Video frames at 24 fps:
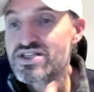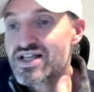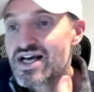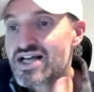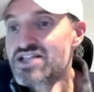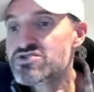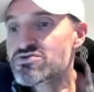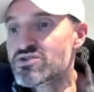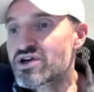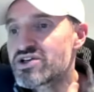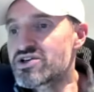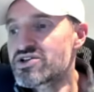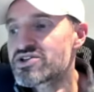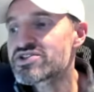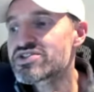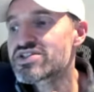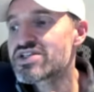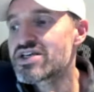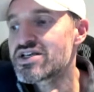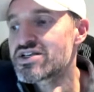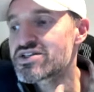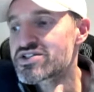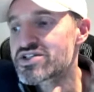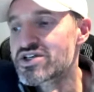And that's why you're
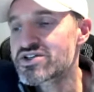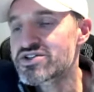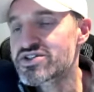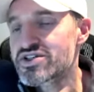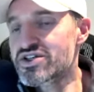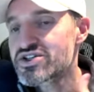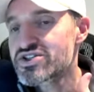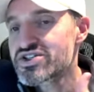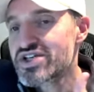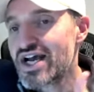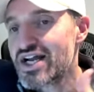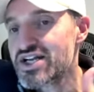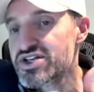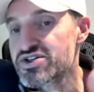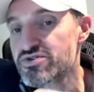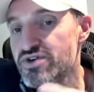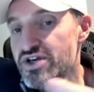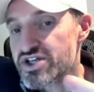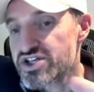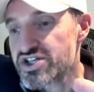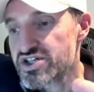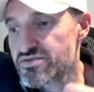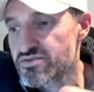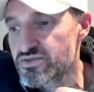seeing such
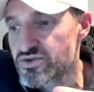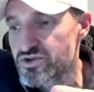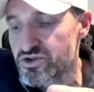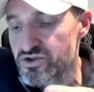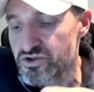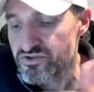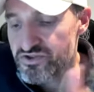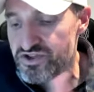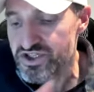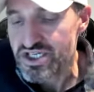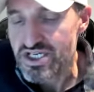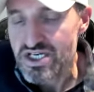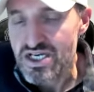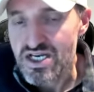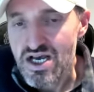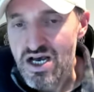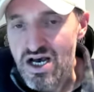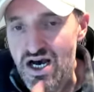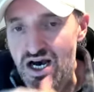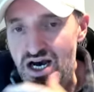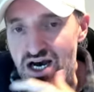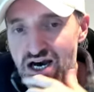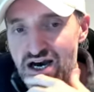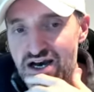exaggeration moves
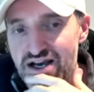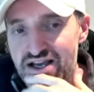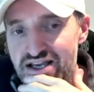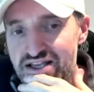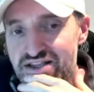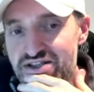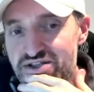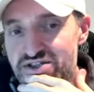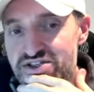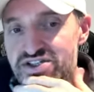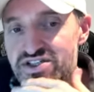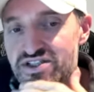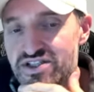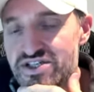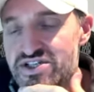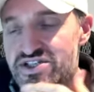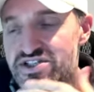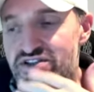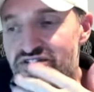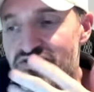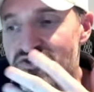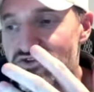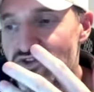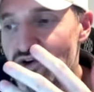uh, in this
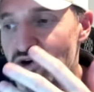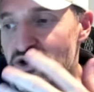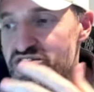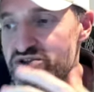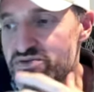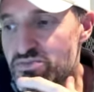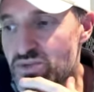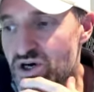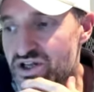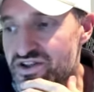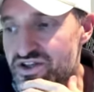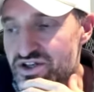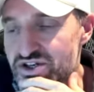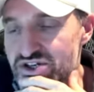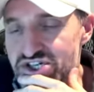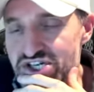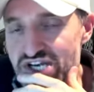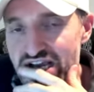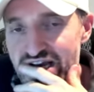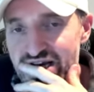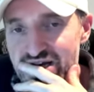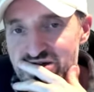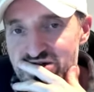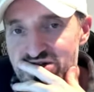least in the first month and
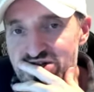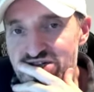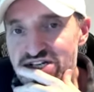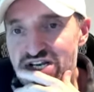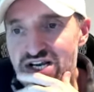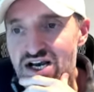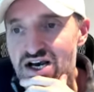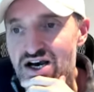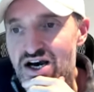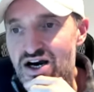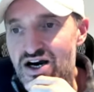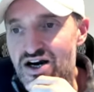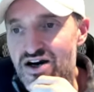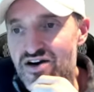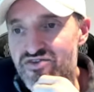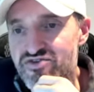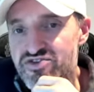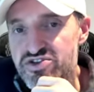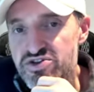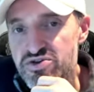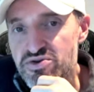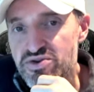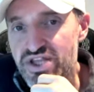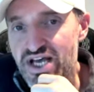change of
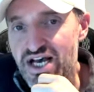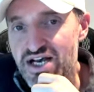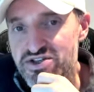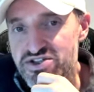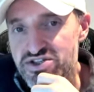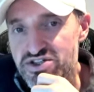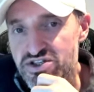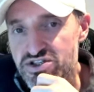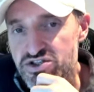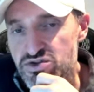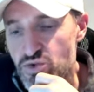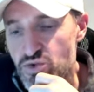two thousand